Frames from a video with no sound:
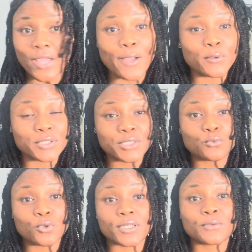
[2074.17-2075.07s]
I only
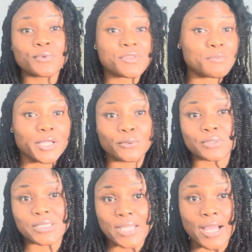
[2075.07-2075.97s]
work with my own
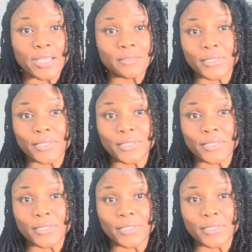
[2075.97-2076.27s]
time.